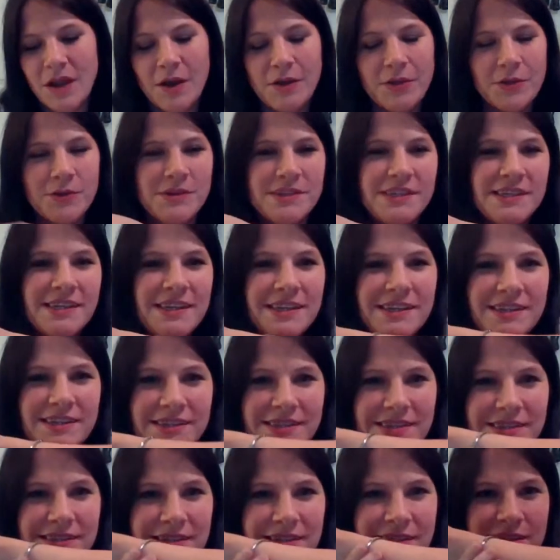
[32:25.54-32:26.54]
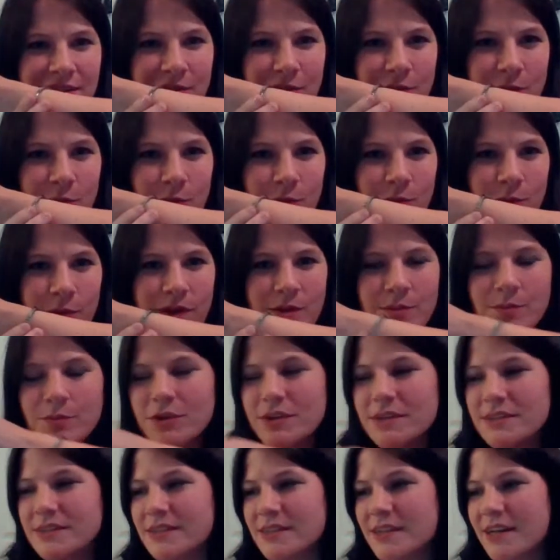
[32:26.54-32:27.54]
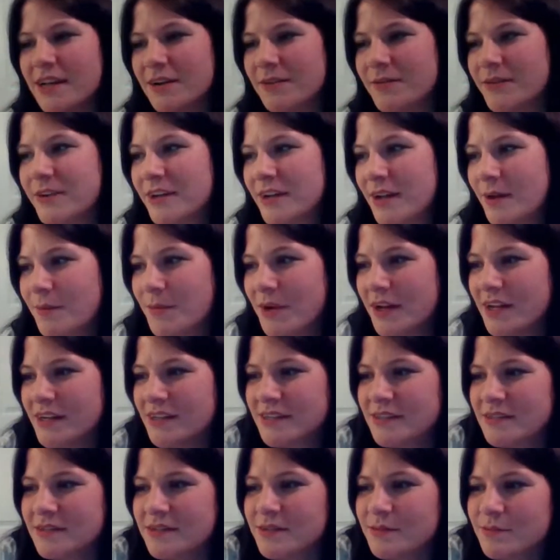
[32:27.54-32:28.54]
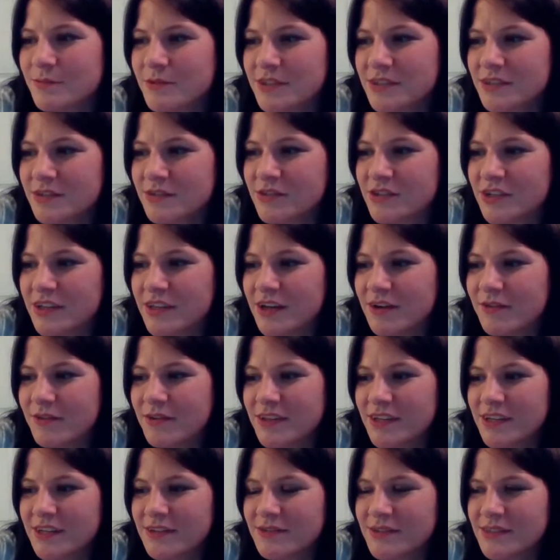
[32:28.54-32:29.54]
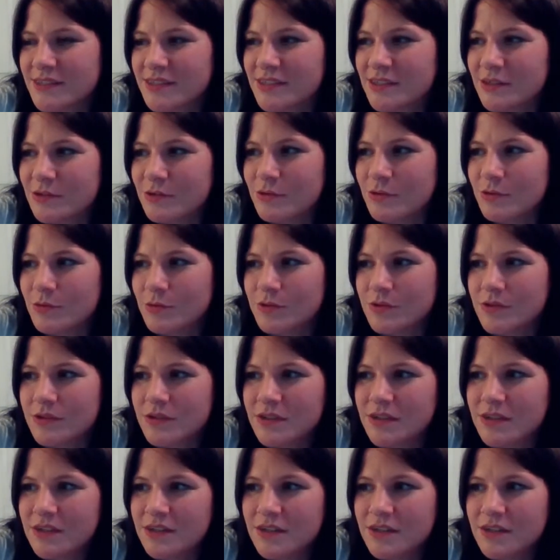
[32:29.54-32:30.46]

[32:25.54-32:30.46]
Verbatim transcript: Although I did get this sweet bracelet out of it. I'm going to have to do some research on that one. That one's too cool.